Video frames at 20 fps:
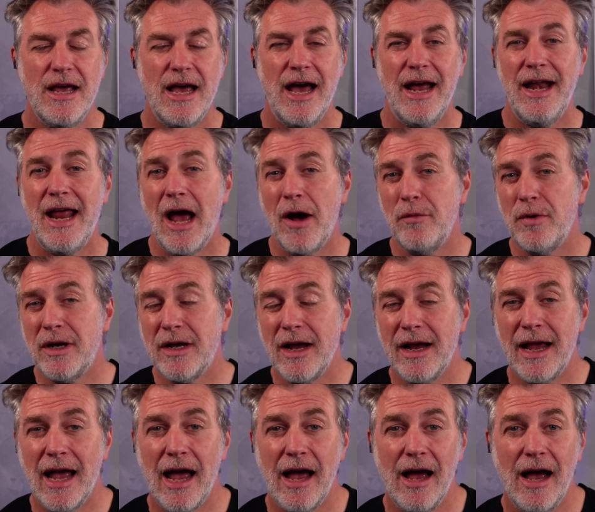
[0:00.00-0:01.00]
and how we can
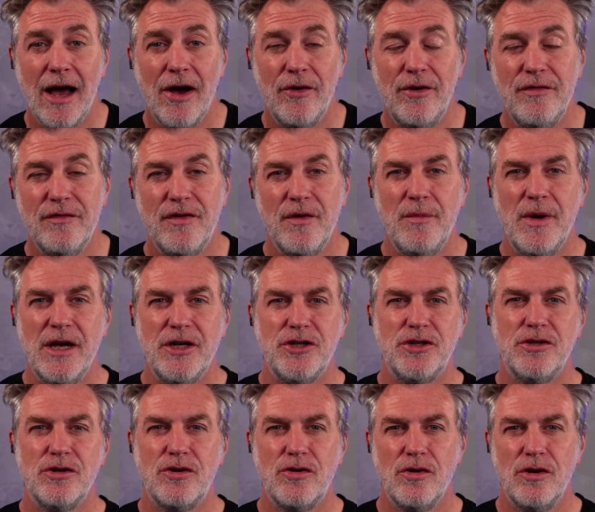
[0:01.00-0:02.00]
get our
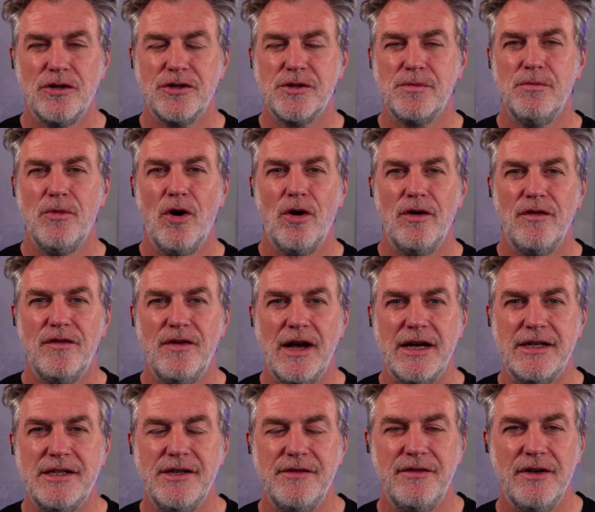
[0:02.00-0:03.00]
information across more
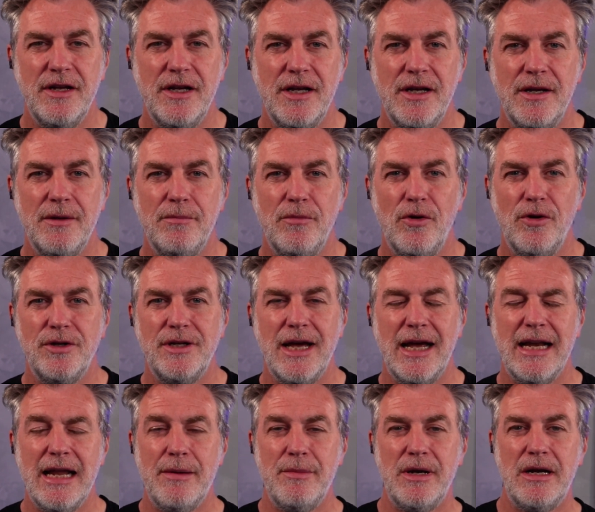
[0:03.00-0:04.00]
effectively, more
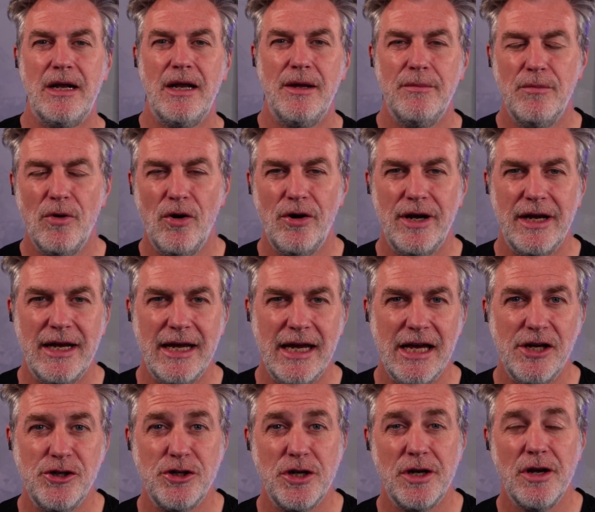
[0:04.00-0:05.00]
dynamically, more
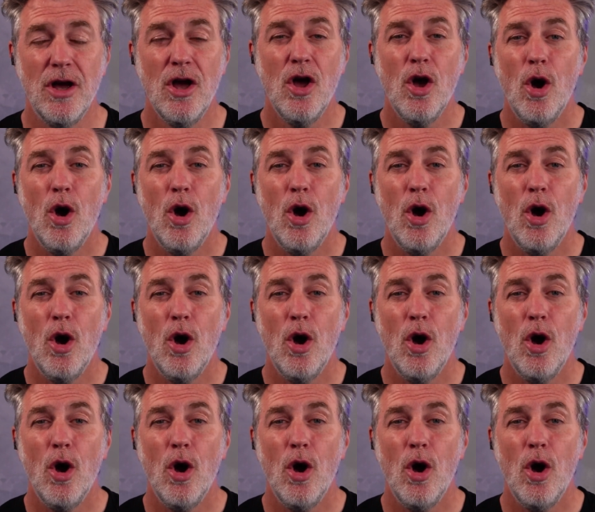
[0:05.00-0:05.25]
engaging.